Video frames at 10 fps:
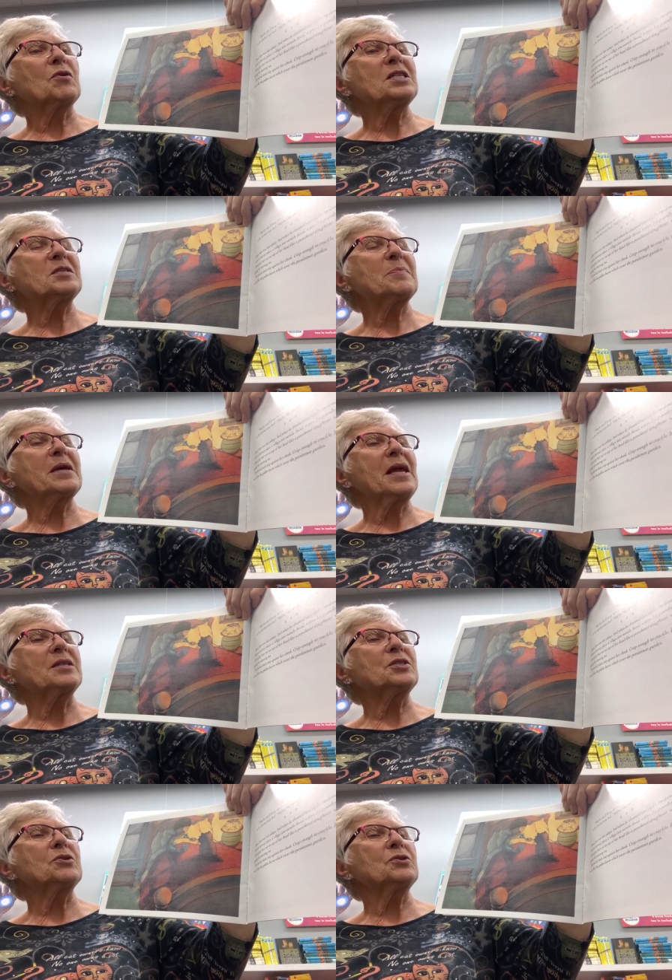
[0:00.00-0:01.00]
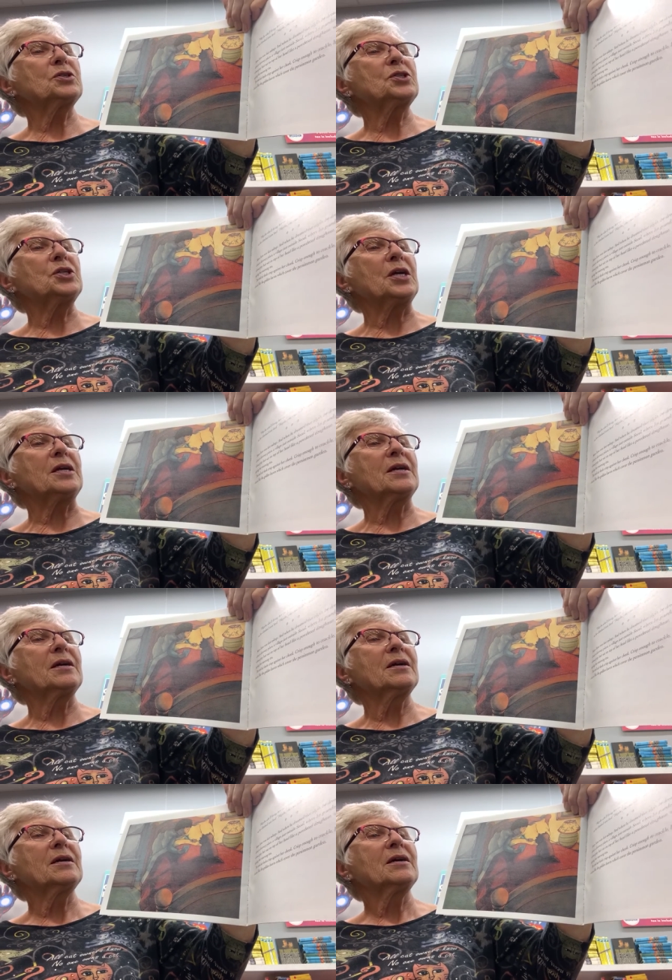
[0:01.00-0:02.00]
crisp against her cheek.
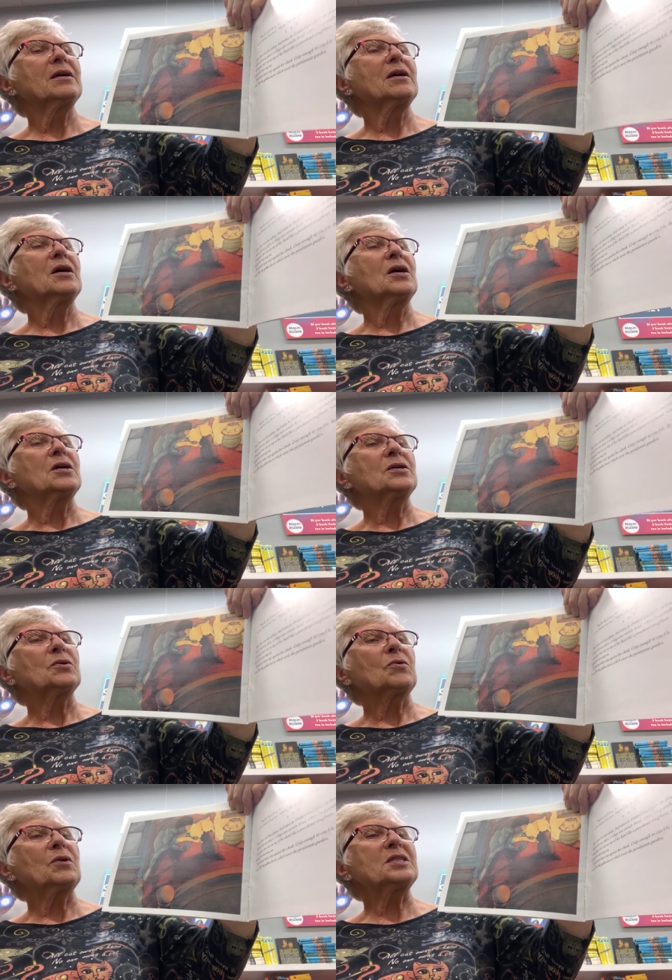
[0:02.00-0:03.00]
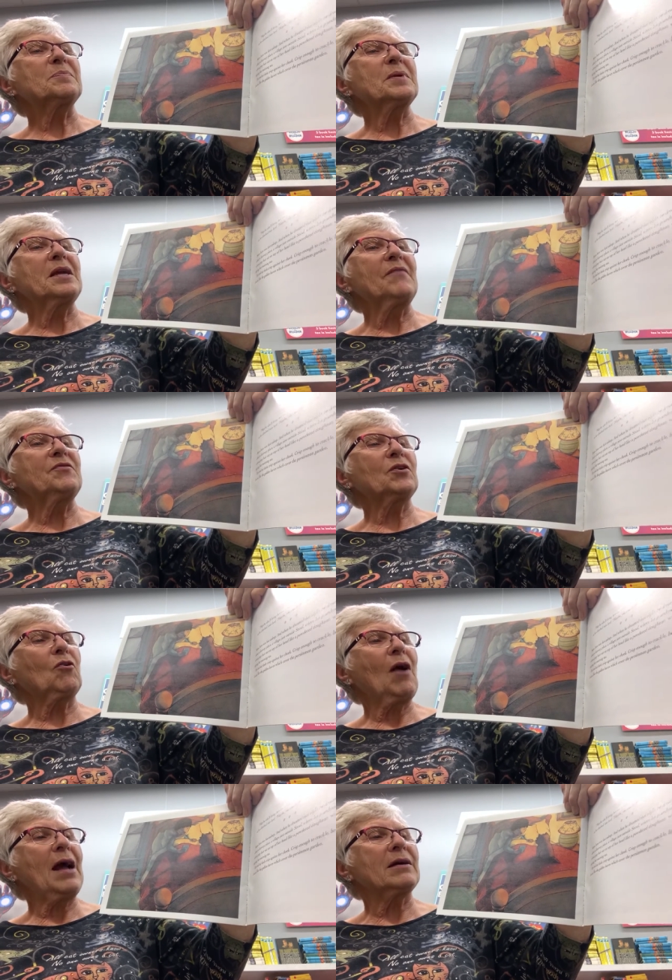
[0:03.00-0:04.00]
Crisp enough to
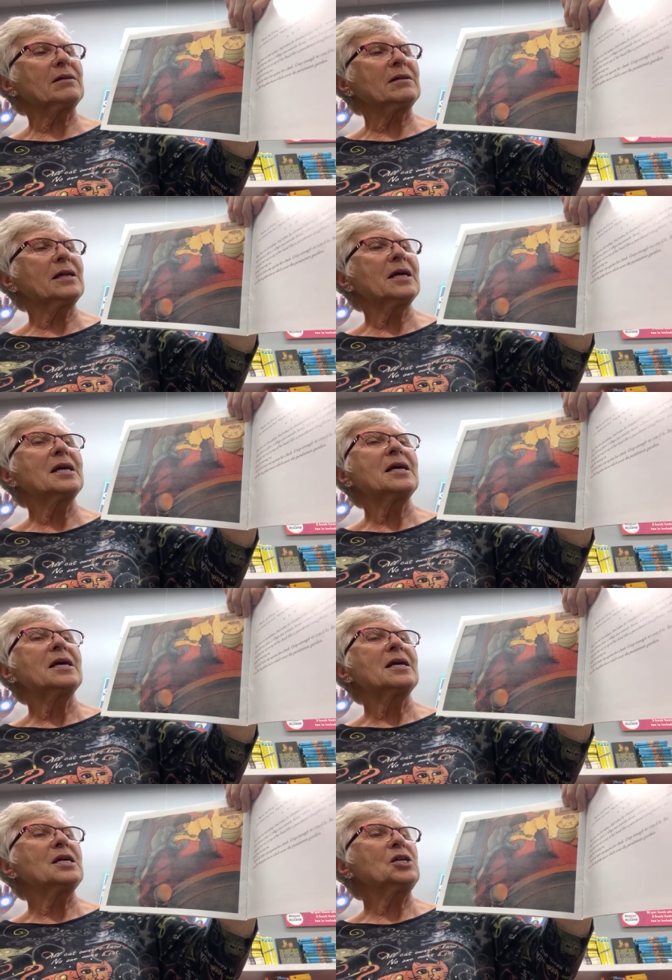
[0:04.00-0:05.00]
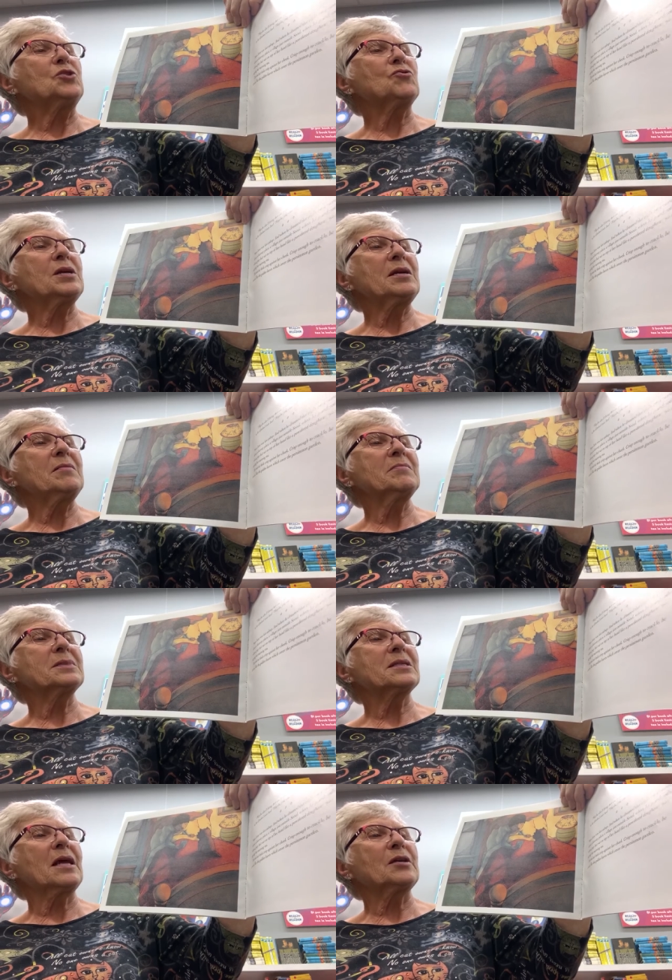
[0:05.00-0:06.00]
crackle, he
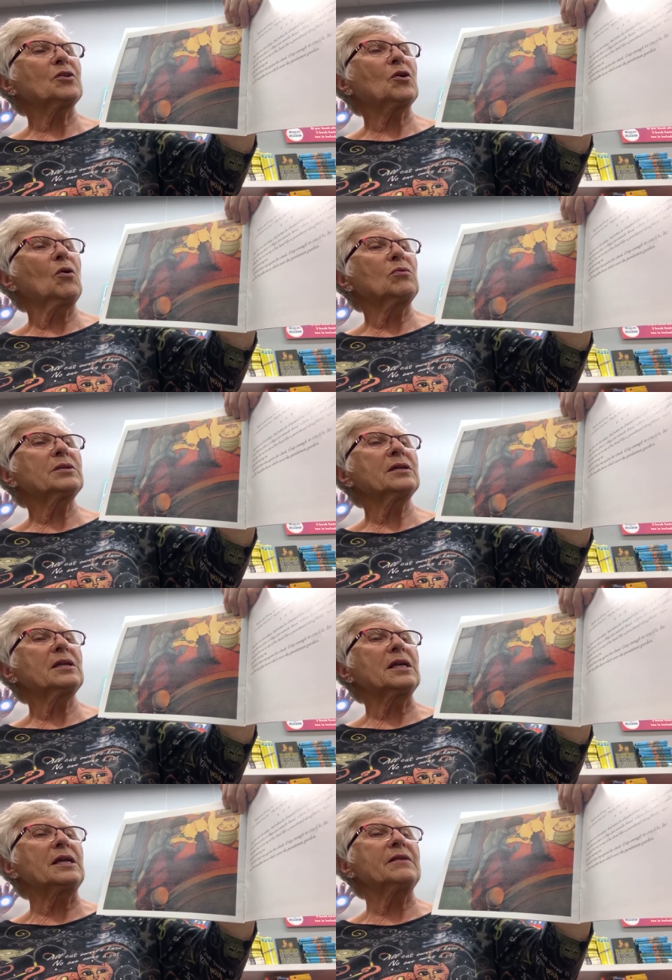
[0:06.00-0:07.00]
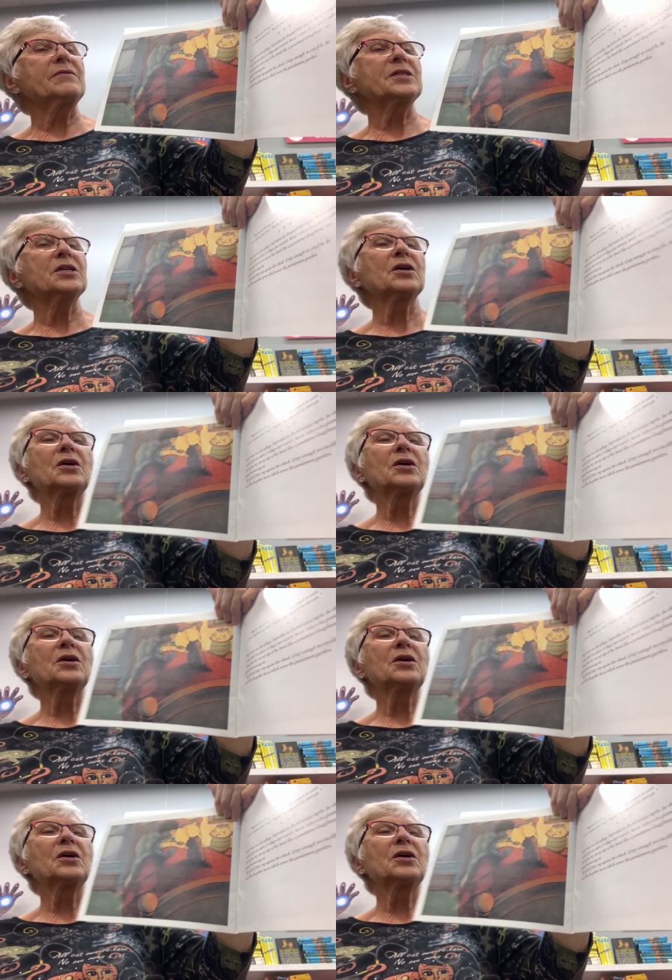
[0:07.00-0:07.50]
dreams like the golden leaves